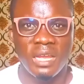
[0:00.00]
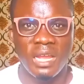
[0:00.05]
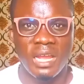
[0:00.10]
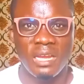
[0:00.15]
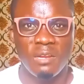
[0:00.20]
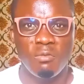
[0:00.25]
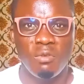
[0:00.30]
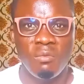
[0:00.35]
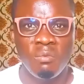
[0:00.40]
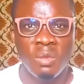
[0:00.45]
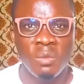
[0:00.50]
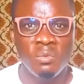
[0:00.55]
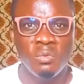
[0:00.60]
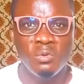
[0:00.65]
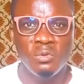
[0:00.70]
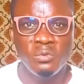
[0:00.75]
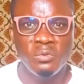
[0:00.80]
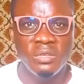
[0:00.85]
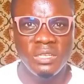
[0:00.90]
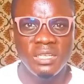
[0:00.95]
And when people
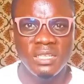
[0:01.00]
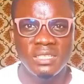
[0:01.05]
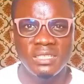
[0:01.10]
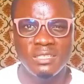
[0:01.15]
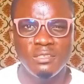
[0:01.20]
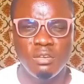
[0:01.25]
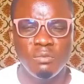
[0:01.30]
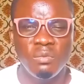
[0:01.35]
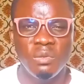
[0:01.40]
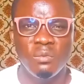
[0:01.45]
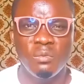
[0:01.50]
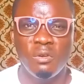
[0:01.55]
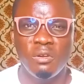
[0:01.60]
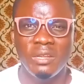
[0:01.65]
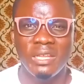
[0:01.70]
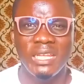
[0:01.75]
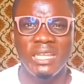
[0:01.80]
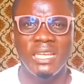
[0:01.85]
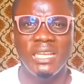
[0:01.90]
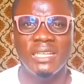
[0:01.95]
read it, they'll be more
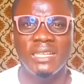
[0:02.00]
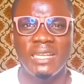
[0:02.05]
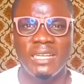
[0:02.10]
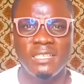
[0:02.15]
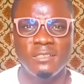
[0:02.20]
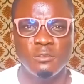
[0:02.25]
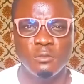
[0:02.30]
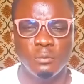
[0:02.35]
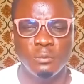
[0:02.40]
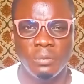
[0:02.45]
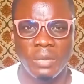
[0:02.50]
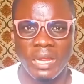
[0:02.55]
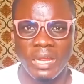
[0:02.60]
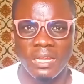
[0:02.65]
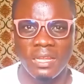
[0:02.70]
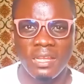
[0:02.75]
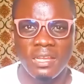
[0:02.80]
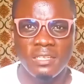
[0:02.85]
inclined to buy.